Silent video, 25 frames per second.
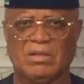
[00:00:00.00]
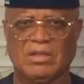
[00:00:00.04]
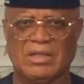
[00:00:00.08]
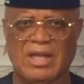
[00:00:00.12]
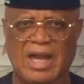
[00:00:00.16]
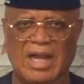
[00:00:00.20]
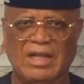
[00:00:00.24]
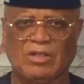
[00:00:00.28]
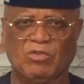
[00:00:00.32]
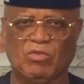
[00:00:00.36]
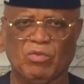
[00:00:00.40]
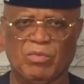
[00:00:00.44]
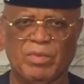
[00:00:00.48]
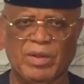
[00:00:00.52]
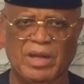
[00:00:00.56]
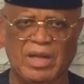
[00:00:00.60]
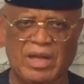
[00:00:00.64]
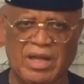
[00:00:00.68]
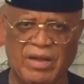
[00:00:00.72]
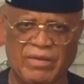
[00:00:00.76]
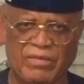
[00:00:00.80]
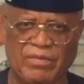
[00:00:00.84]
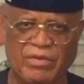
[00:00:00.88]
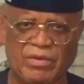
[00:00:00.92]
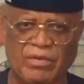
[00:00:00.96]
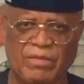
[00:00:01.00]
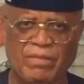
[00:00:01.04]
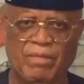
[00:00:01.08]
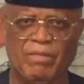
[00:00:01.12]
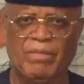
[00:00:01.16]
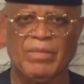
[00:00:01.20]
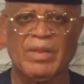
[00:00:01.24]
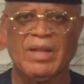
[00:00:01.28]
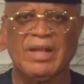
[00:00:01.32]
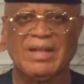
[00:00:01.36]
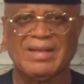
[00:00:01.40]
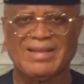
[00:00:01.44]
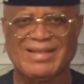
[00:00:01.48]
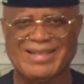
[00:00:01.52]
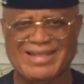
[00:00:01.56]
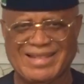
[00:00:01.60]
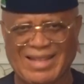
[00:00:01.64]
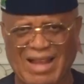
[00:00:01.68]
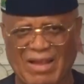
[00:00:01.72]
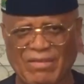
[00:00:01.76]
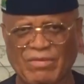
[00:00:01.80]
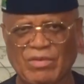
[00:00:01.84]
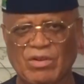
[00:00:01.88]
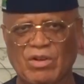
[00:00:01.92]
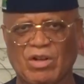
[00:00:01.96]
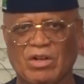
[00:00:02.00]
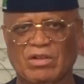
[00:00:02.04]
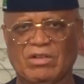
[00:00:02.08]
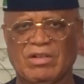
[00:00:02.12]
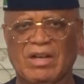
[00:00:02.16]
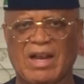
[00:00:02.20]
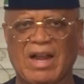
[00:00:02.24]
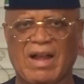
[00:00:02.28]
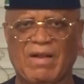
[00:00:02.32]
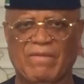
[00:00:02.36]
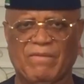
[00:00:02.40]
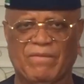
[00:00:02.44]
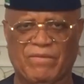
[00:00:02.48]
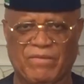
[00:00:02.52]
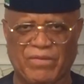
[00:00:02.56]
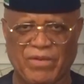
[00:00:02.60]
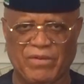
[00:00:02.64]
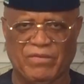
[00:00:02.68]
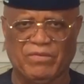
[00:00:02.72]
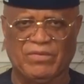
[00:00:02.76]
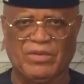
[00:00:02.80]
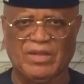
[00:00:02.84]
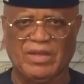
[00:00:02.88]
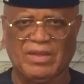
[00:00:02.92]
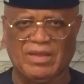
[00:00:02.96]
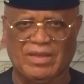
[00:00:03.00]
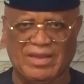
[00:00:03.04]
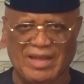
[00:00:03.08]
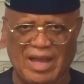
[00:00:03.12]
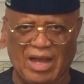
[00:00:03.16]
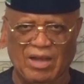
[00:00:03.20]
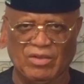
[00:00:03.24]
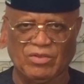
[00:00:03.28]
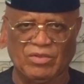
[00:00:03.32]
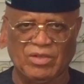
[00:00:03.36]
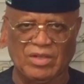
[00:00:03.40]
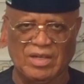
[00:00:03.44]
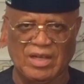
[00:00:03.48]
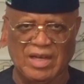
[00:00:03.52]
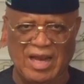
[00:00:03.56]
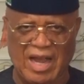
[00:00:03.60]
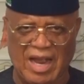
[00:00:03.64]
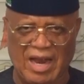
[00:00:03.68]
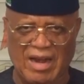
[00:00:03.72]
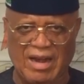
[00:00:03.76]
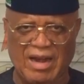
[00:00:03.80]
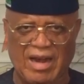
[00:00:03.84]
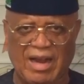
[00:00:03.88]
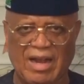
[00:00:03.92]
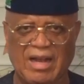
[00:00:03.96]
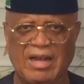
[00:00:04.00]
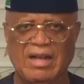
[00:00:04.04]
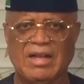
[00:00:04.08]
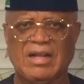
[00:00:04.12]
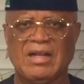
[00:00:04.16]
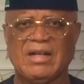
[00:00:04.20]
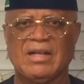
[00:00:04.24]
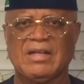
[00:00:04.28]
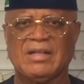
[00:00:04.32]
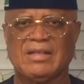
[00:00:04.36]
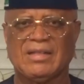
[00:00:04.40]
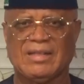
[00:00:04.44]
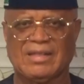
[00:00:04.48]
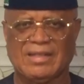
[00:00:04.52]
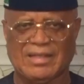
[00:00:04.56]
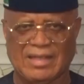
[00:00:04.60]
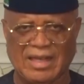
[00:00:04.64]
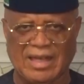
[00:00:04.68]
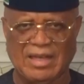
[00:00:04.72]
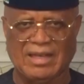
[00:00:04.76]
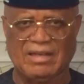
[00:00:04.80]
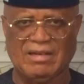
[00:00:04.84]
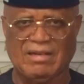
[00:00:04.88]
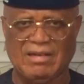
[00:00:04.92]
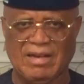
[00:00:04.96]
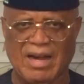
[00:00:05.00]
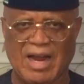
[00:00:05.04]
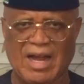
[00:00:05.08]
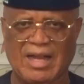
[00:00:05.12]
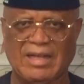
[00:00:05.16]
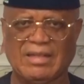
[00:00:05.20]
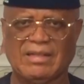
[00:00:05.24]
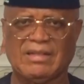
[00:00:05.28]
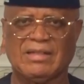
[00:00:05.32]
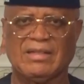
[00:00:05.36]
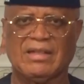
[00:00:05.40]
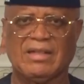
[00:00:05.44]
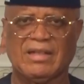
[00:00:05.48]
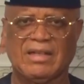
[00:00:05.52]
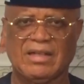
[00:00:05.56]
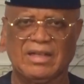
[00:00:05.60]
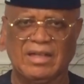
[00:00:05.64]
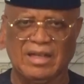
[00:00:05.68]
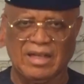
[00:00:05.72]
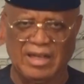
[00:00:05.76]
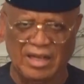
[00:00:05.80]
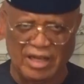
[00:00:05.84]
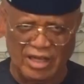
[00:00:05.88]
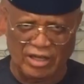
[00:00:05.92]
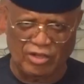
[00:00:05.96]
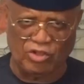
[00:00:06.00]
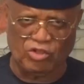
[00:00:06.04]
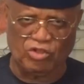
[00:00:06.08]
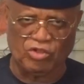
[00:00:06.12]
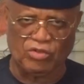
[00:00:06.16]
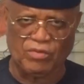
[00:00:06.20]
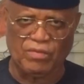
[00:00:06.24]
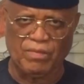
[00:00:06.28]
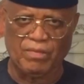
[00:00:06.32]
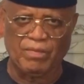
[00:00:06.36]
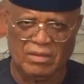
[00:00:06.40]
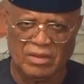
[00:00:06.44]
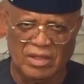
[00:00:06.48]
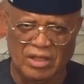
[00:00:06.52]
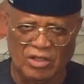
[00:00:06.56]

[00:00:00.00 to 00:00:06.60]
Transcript: that will be given 750,000 naira seed grant each.